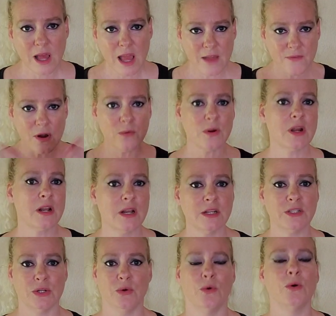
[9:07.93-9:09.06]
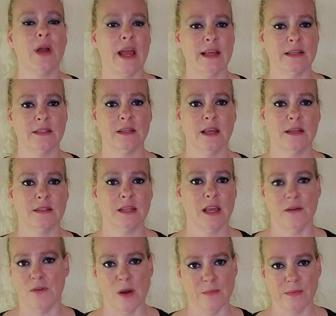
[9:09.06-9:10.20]
if all we're going to do is is
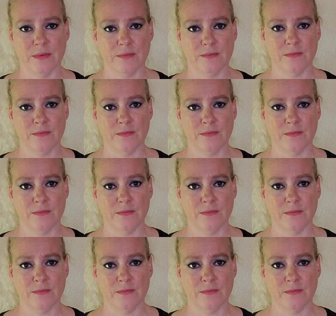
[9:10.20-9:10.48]
give up